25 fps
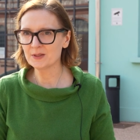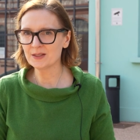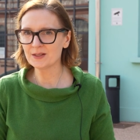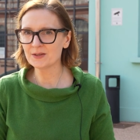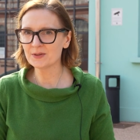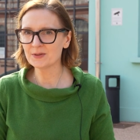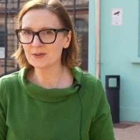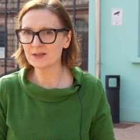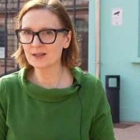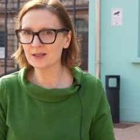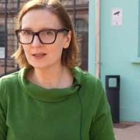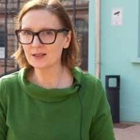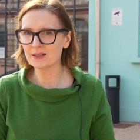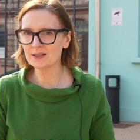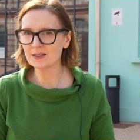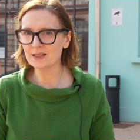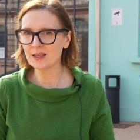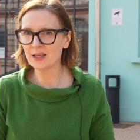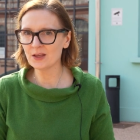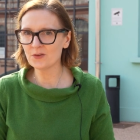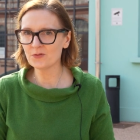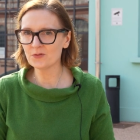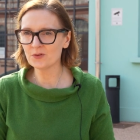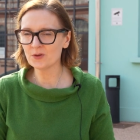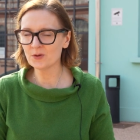You know,
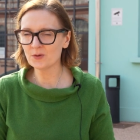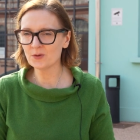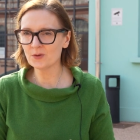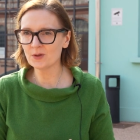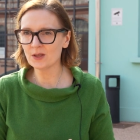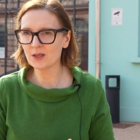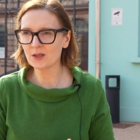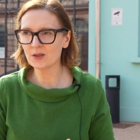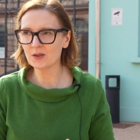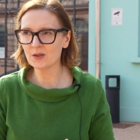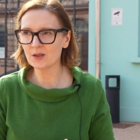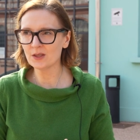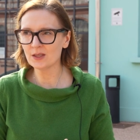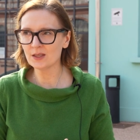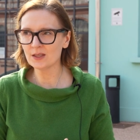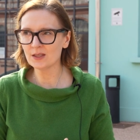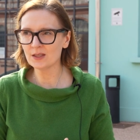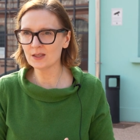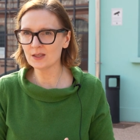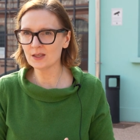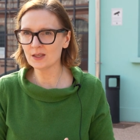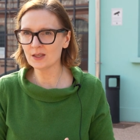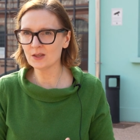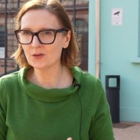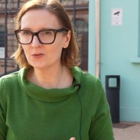if
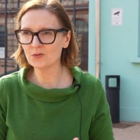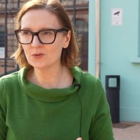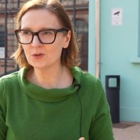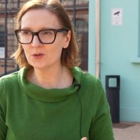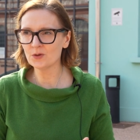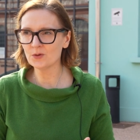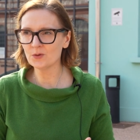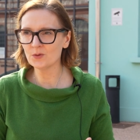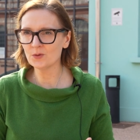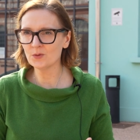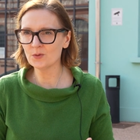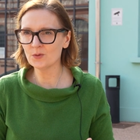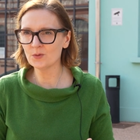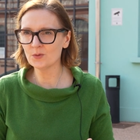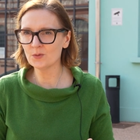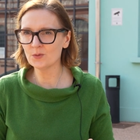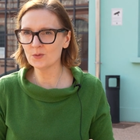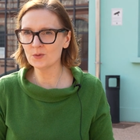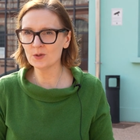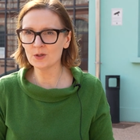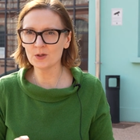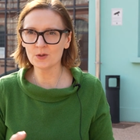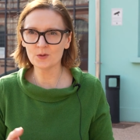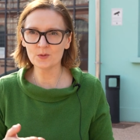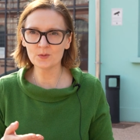
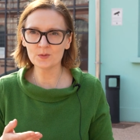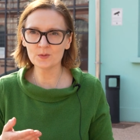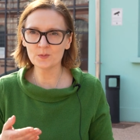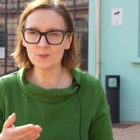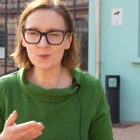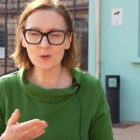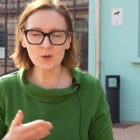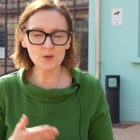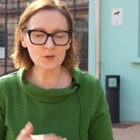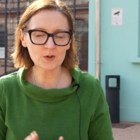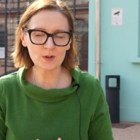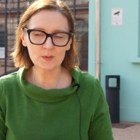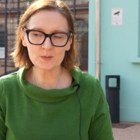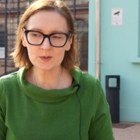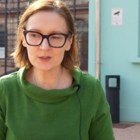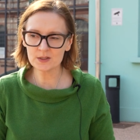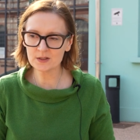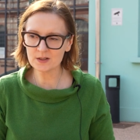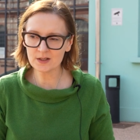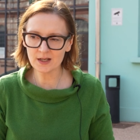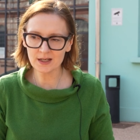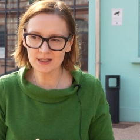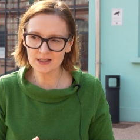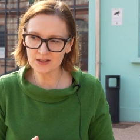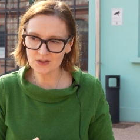you programs
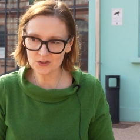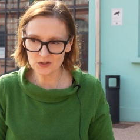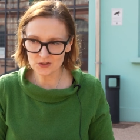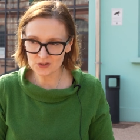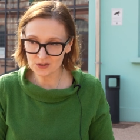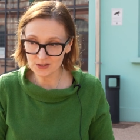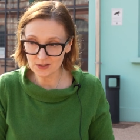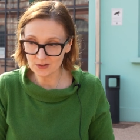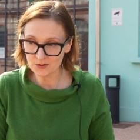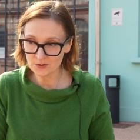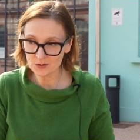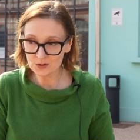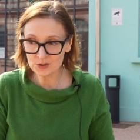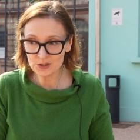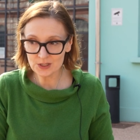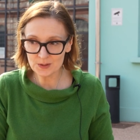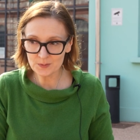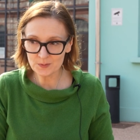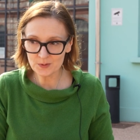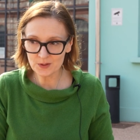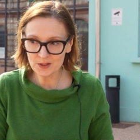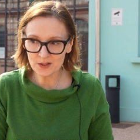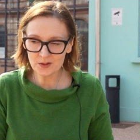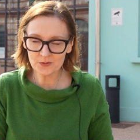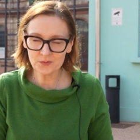are kind of, you know,
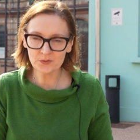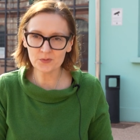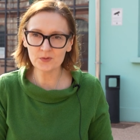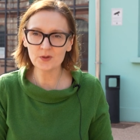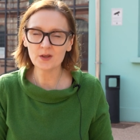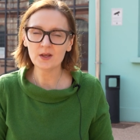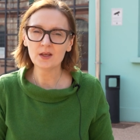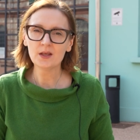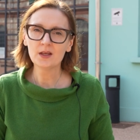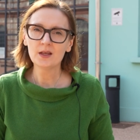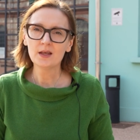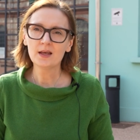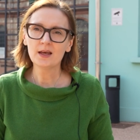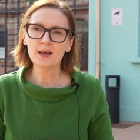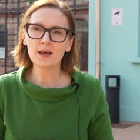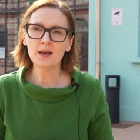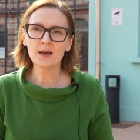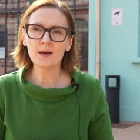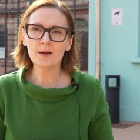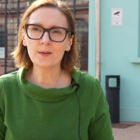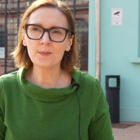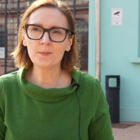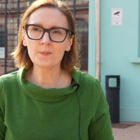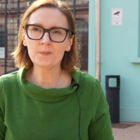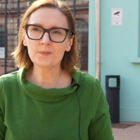cheap enough.
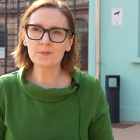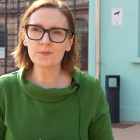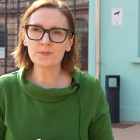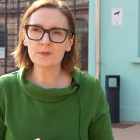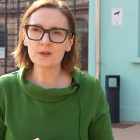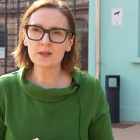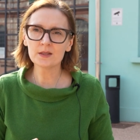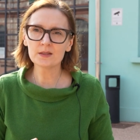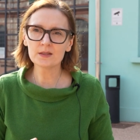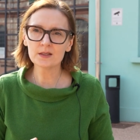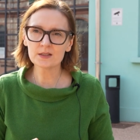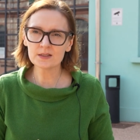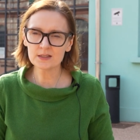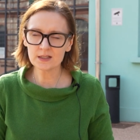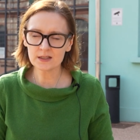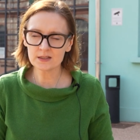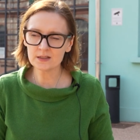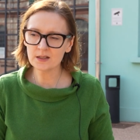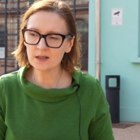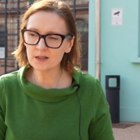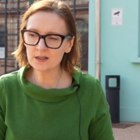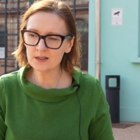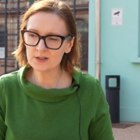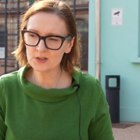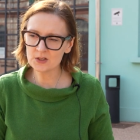The
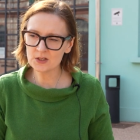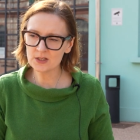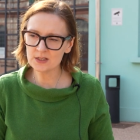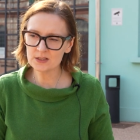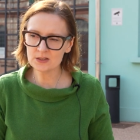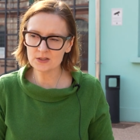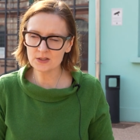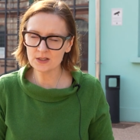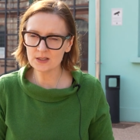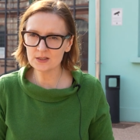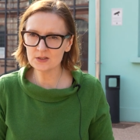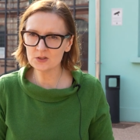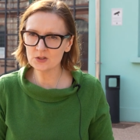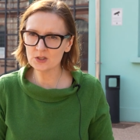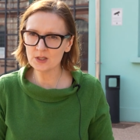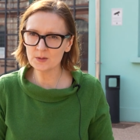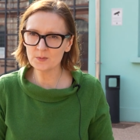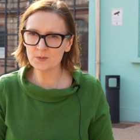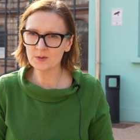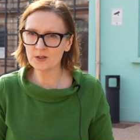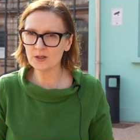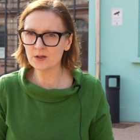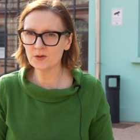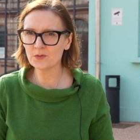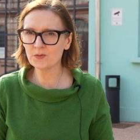technology is cheap
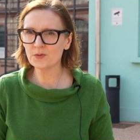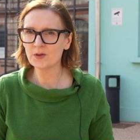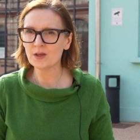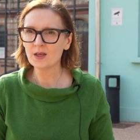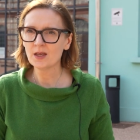enough.